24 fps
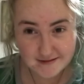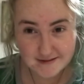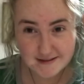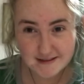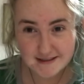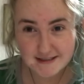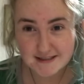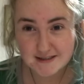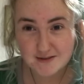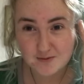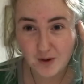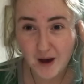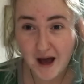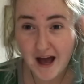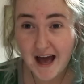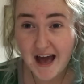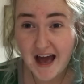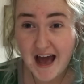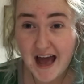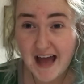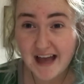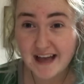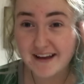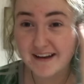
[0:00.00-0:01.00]
the
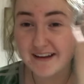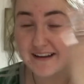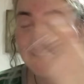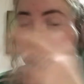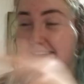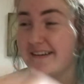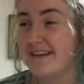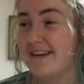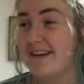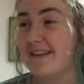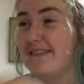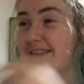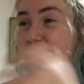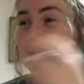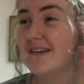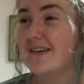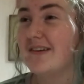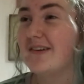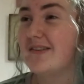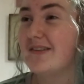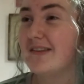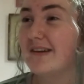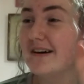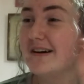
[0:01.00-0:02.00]
swag! The,
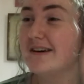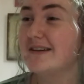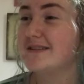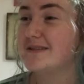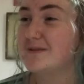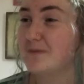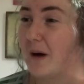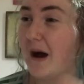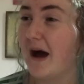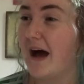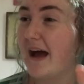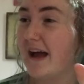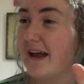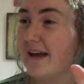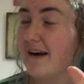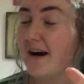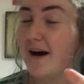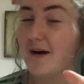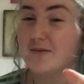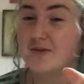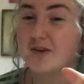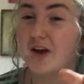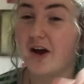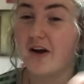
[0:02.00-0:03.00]
the swag.
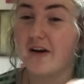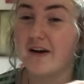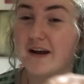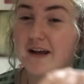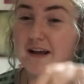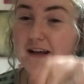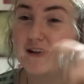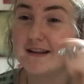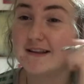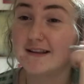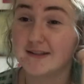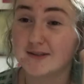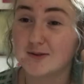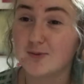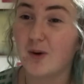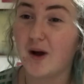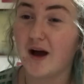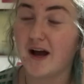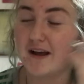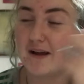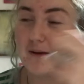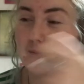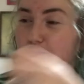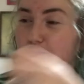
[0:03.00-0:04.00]
I'm sorry. The swag.